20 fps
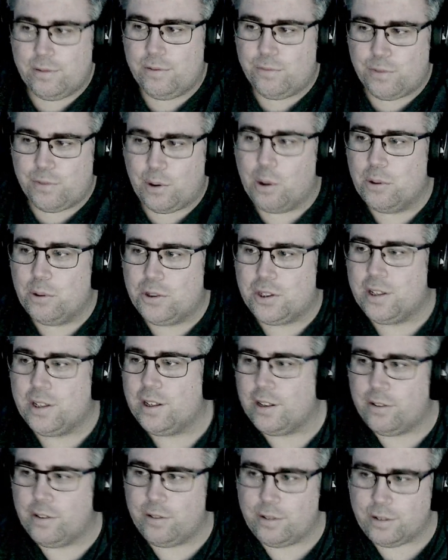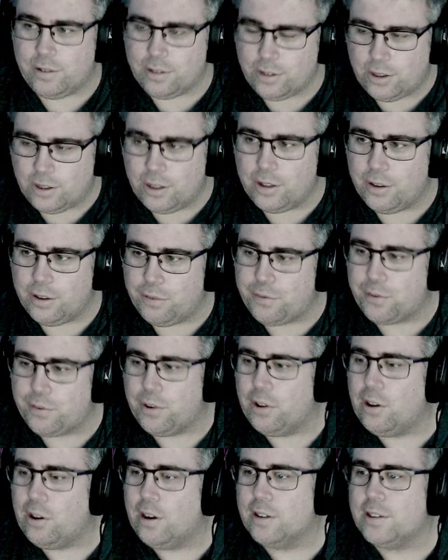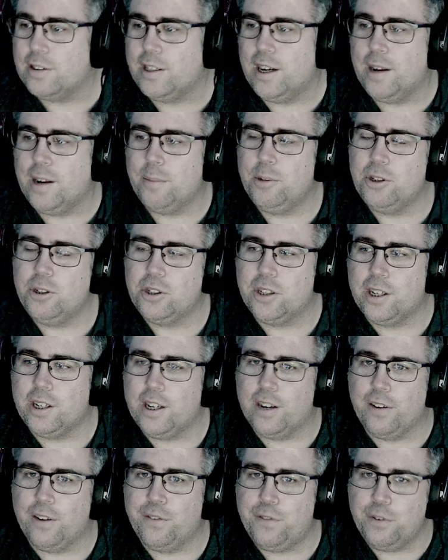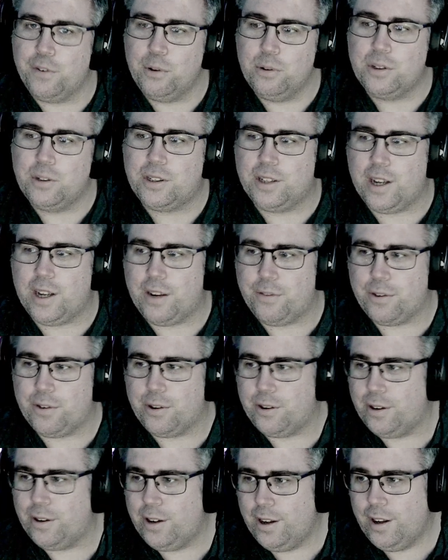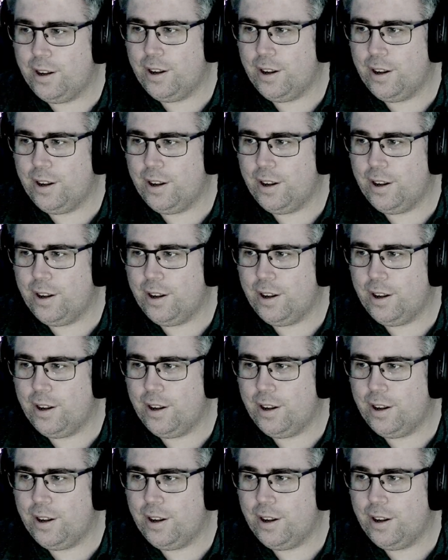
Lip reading: frozen and good for a long time, you should get a food saver.